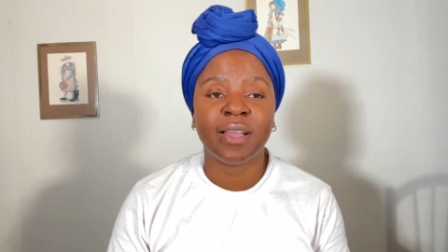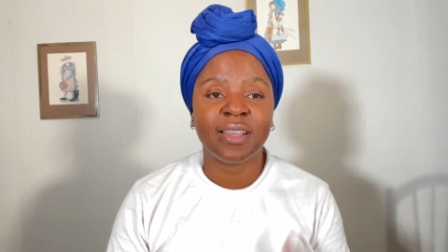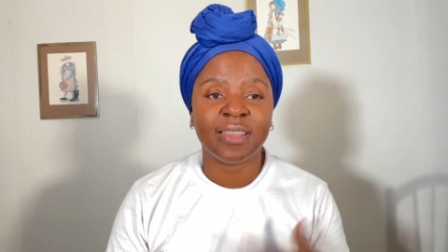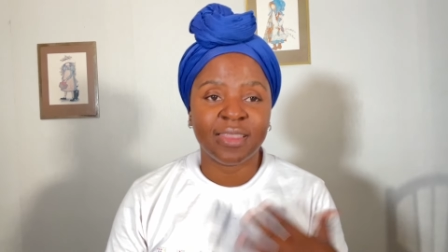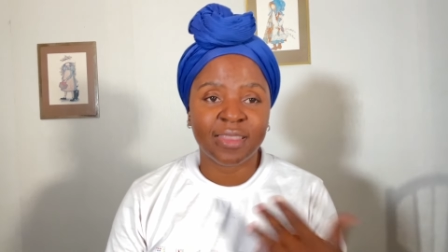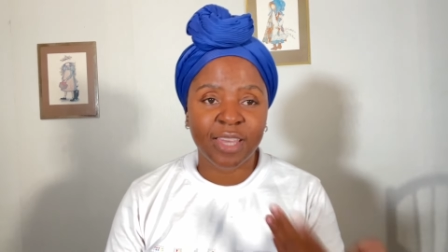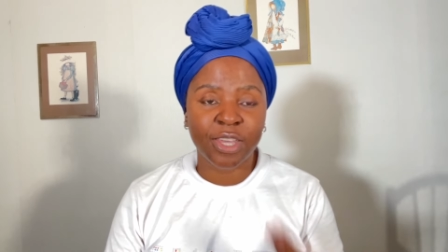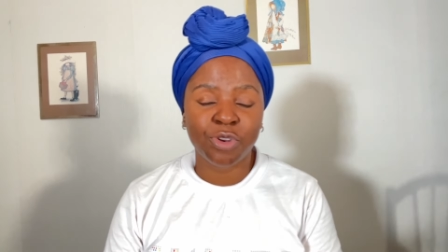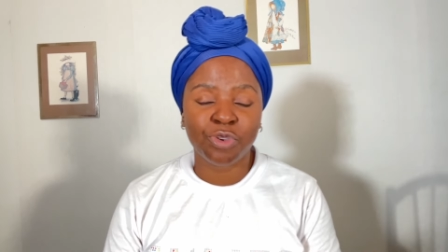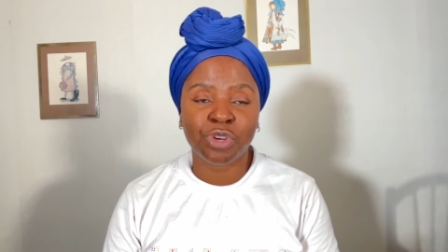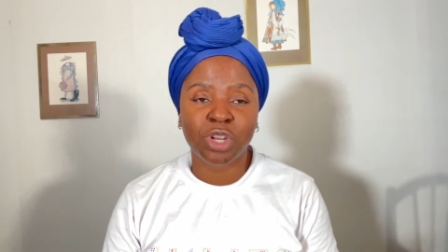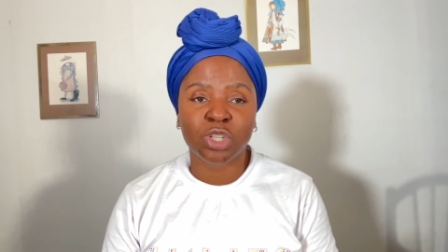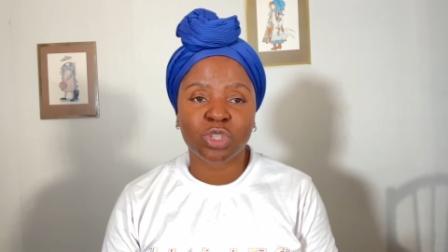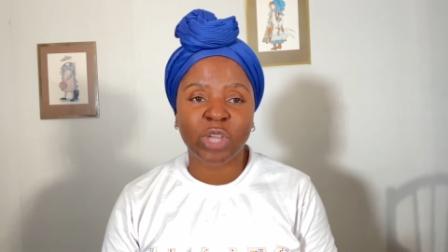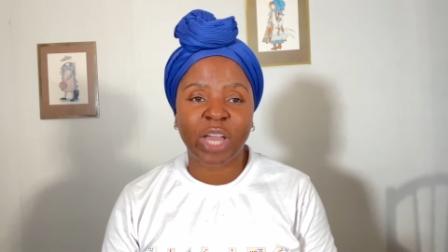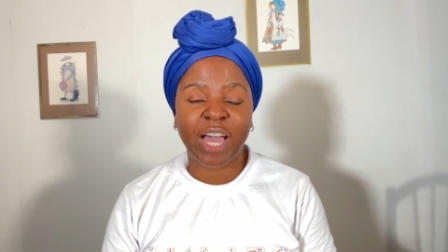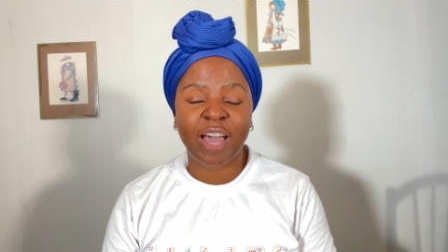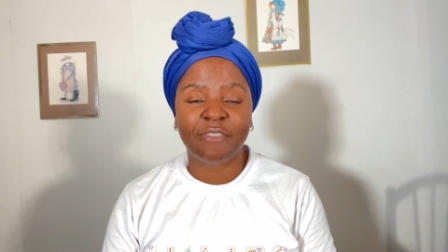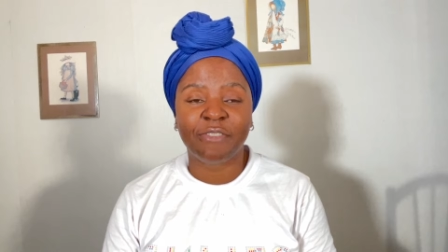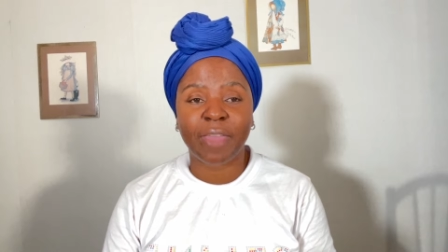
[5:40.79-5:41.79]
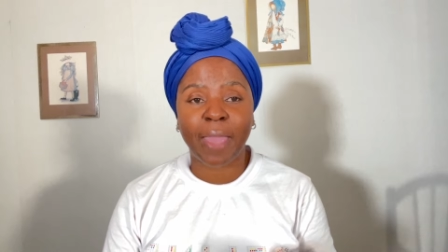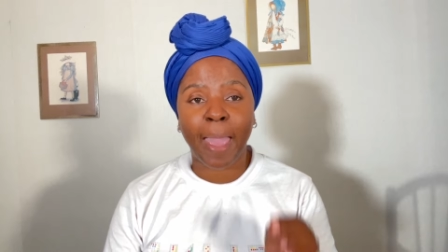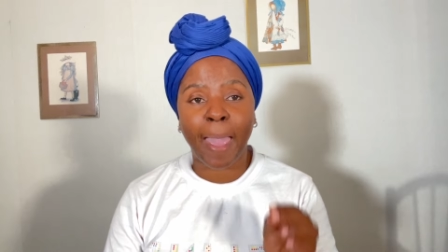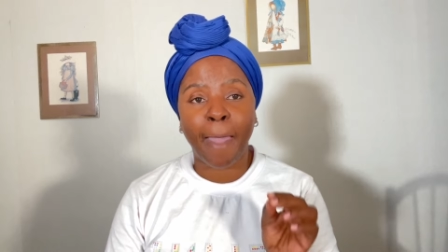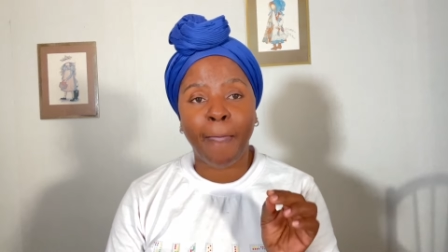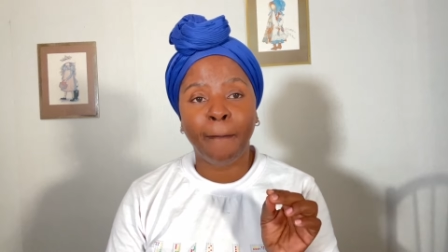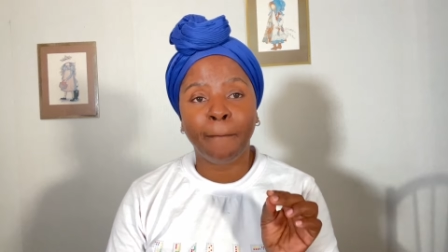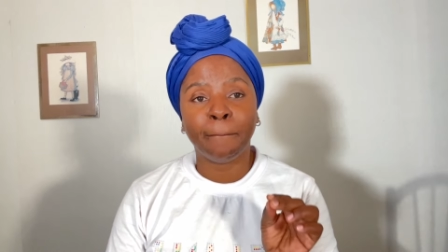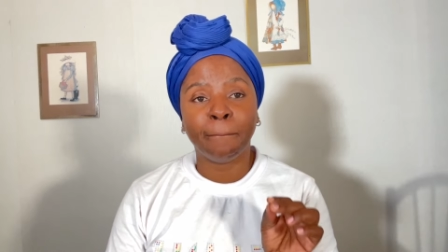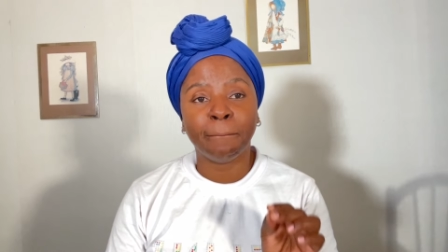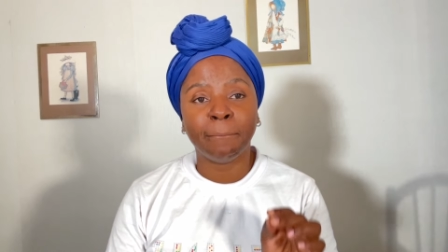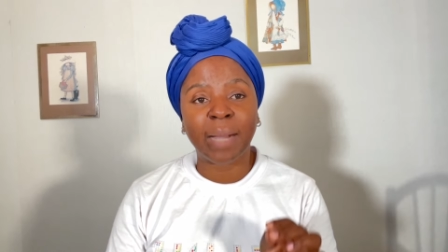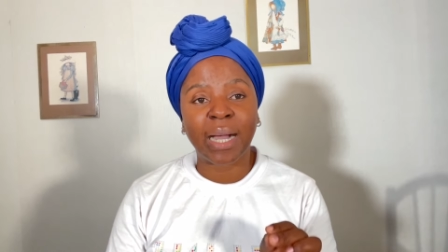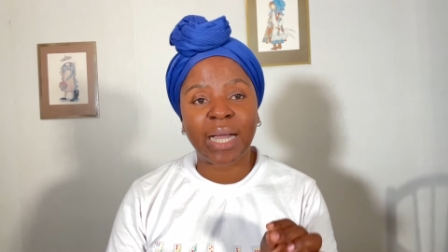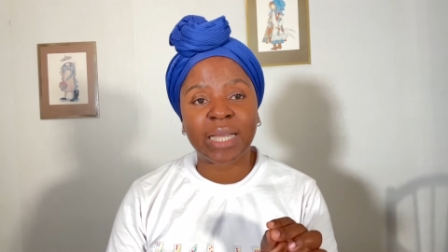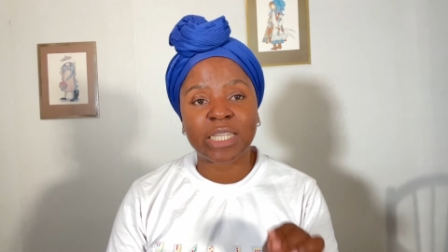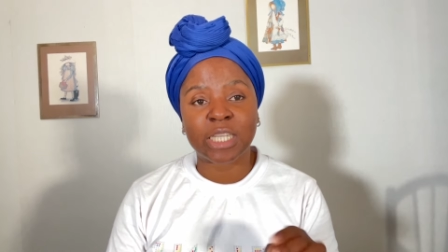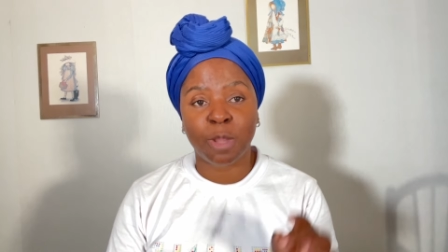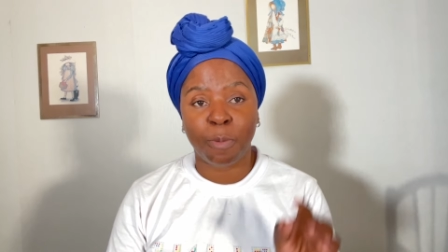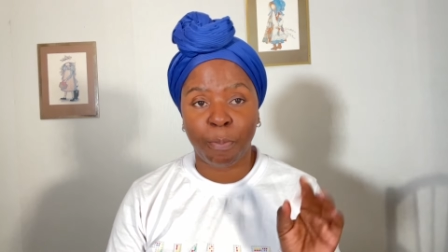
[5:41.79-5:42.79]
then you need to have it
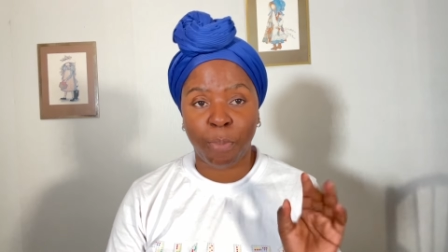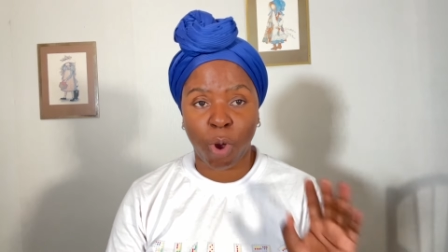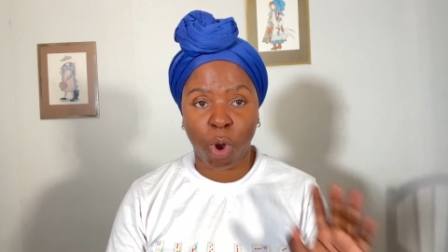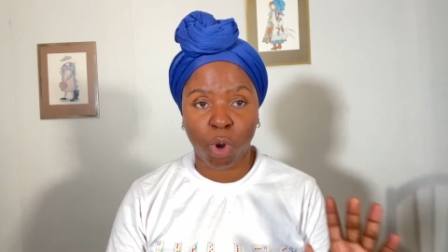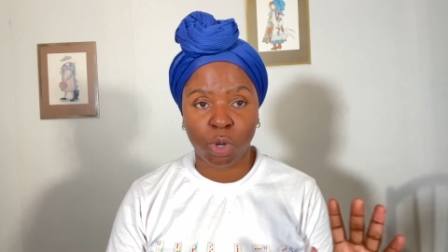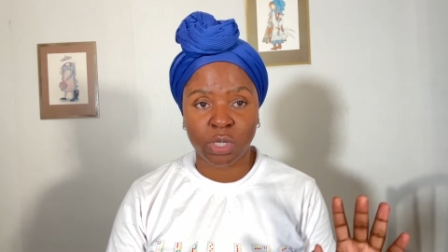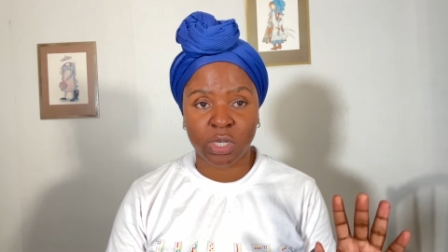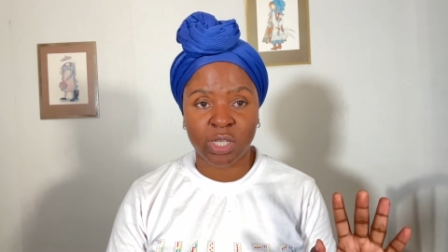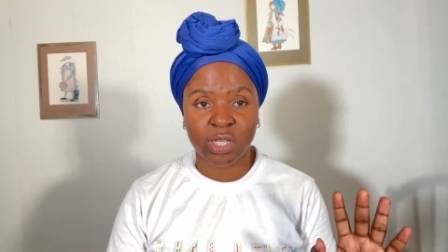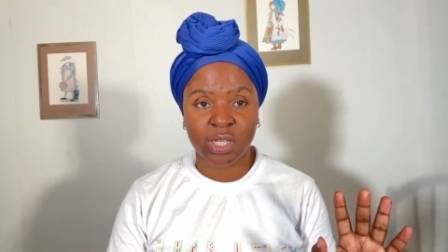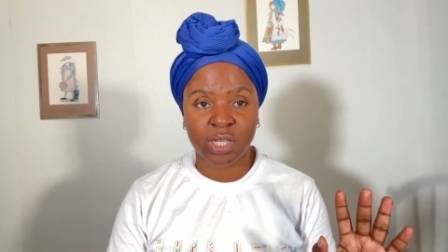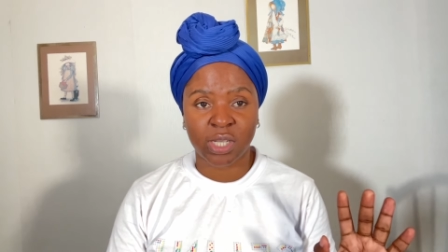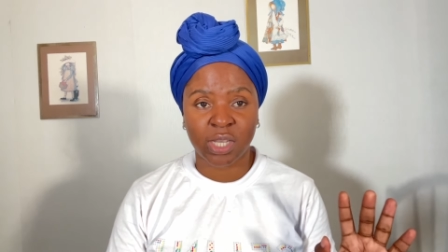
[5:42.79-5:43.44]
mud pot.